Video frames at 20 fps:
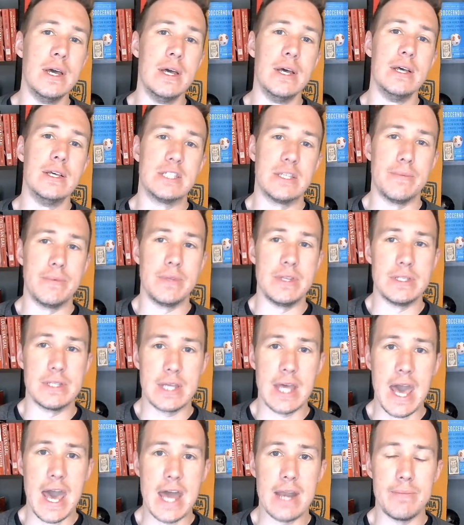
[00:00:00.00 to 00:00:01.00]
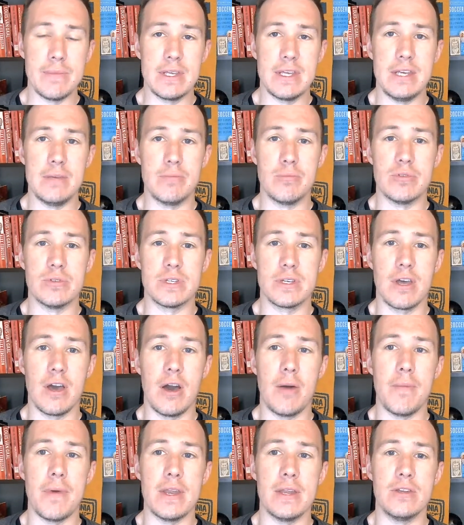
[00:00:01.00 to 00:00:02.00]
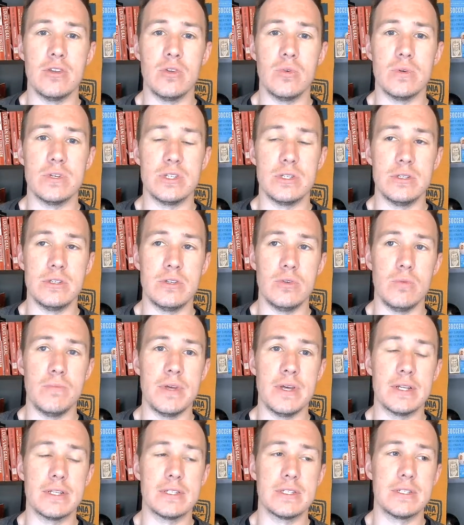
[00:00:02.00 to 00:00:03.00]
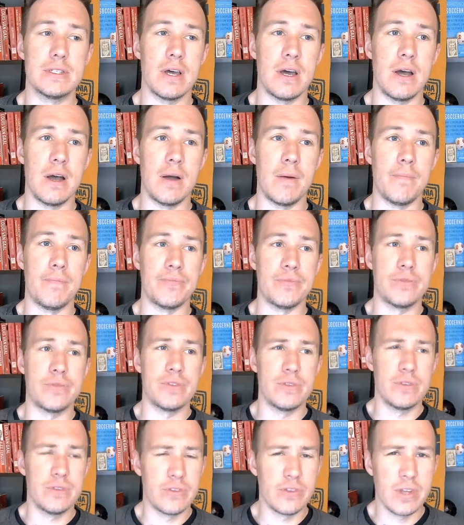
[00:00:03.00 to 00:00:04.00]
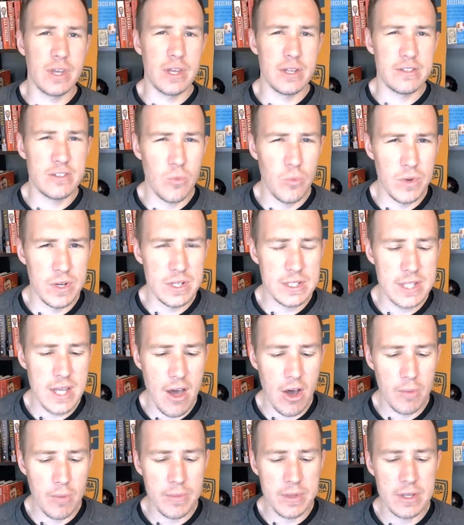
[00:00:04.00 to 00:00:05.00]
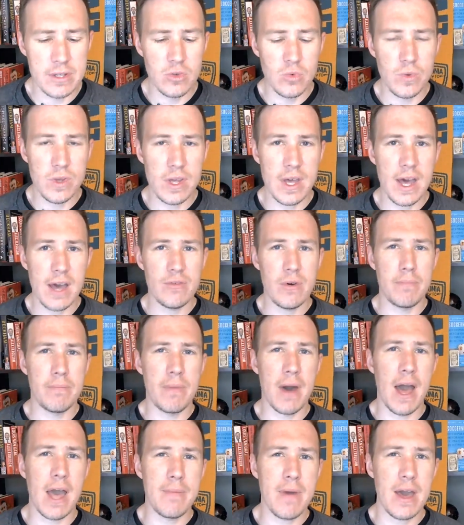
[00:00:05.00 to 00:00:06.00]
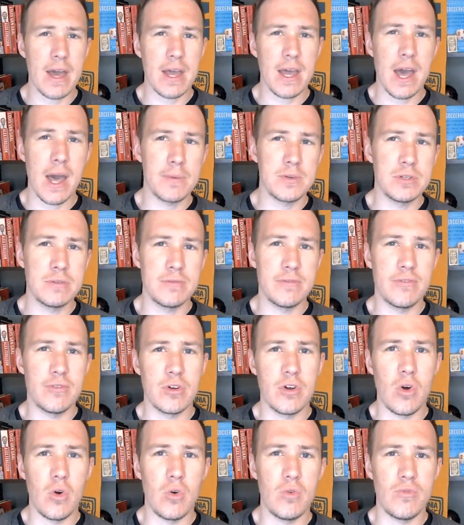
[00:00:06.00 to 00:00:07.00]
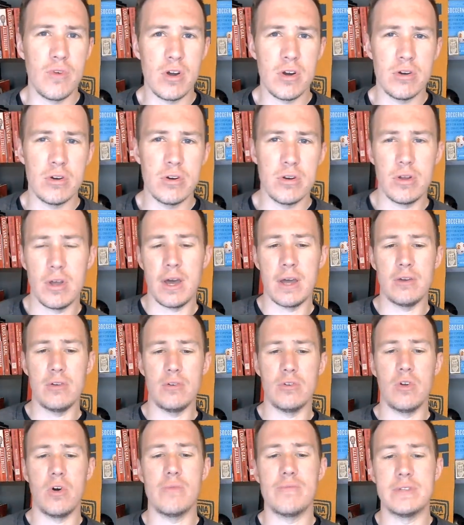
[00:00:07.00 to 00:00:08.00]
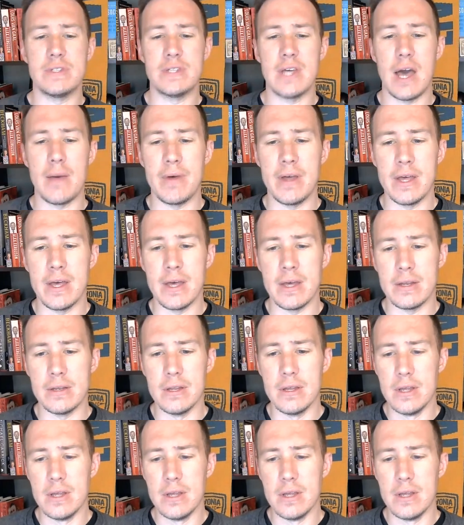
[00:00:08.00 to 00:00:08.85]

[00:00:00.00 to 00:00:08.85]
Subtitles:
some of these academy keepers to come in and do bits. Can someone tell me, do we have a buyback option for Kovar? I don't know off the top of my head.